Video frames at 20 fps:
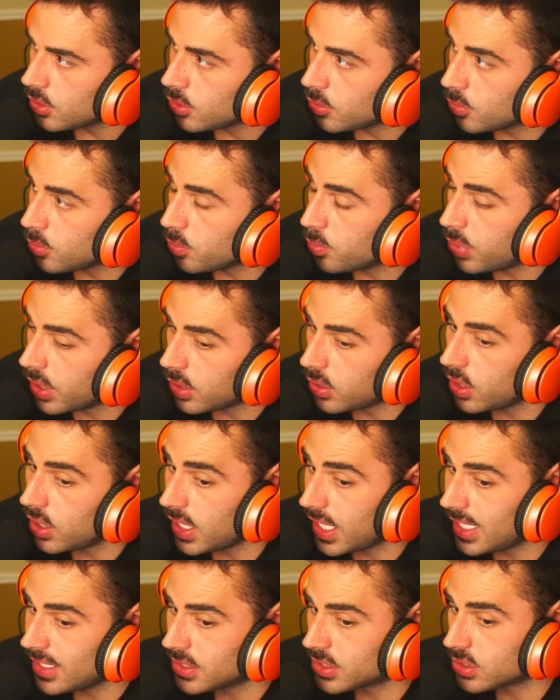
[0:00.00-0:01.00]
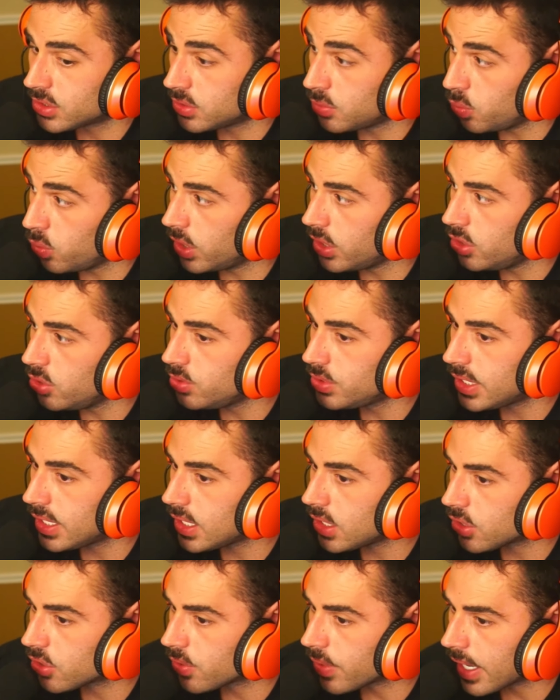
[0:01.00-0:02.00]
but and when you take
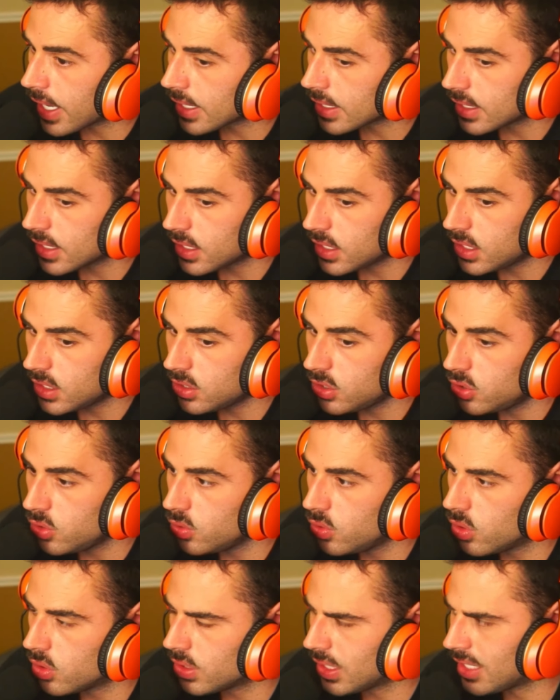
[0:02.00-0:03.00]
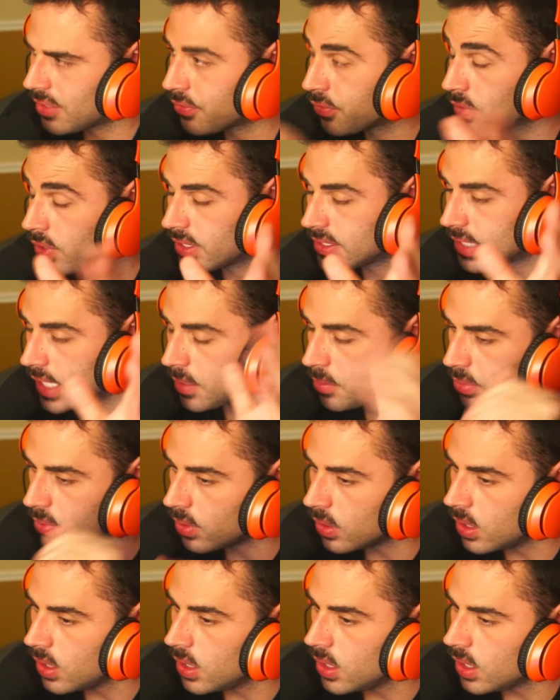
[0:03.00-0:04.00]
a crack at it, you go like for
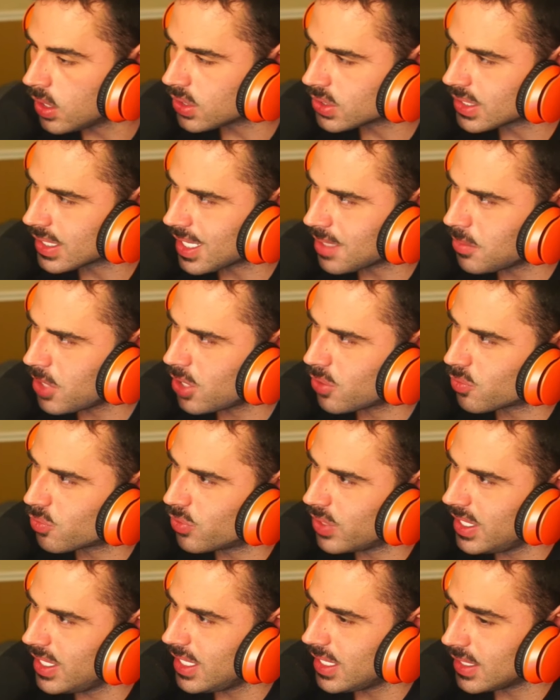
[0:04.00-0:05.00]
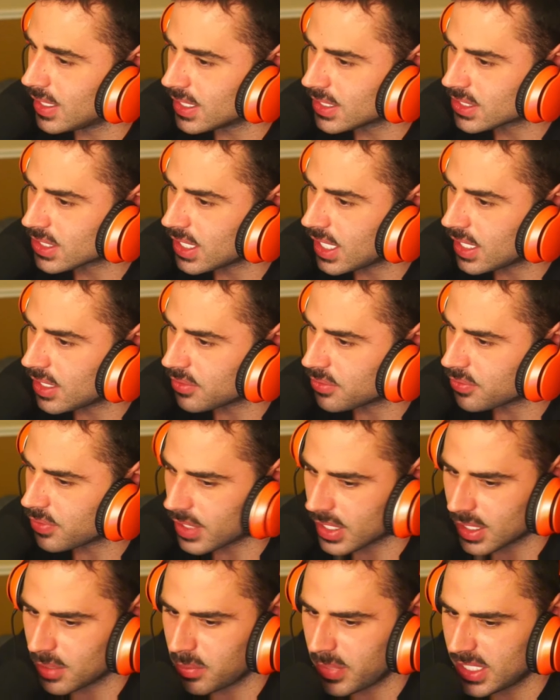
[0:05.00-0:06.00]
example, I was like, I'm not reading this kind of
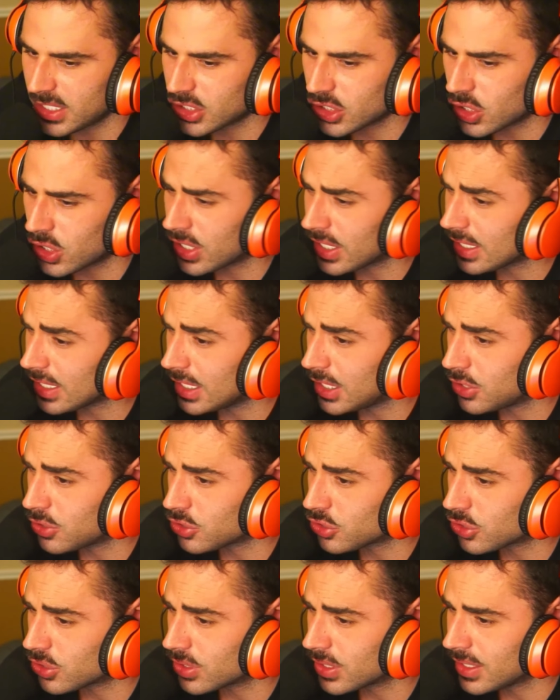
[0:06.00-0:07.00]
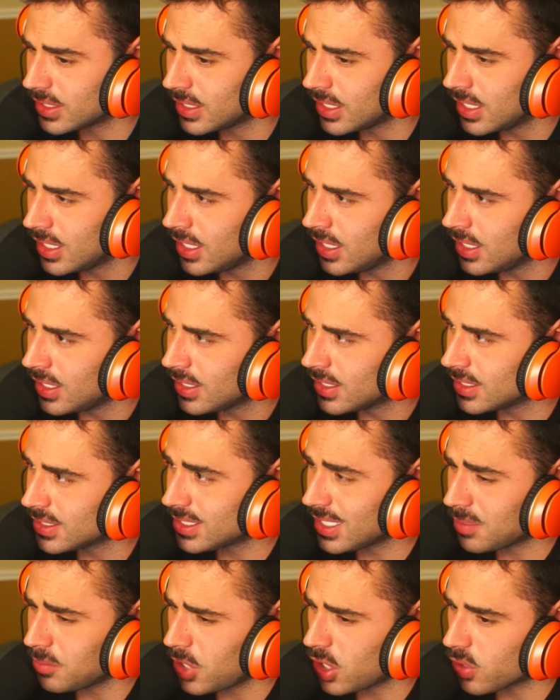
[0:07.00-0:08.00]
fucking Masonic literature and this
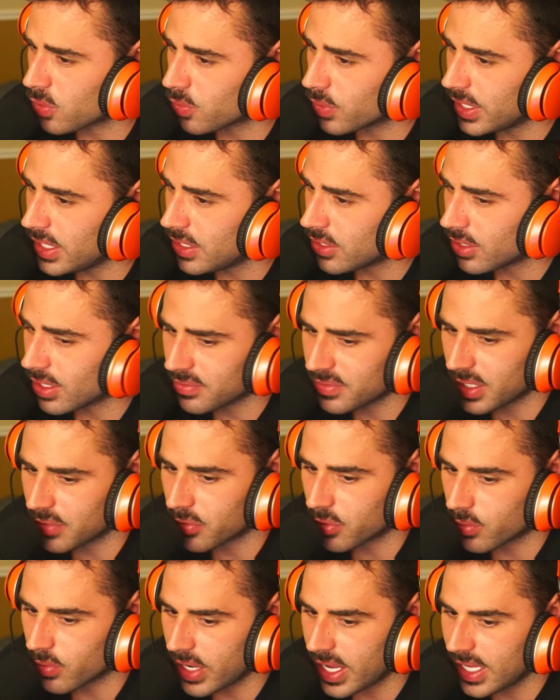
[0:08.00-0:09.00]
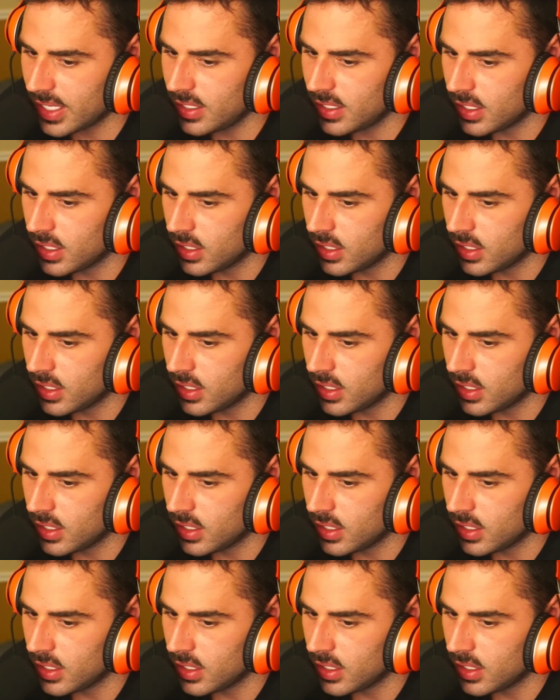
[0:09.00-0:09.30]
I'm not a reader. I've never read.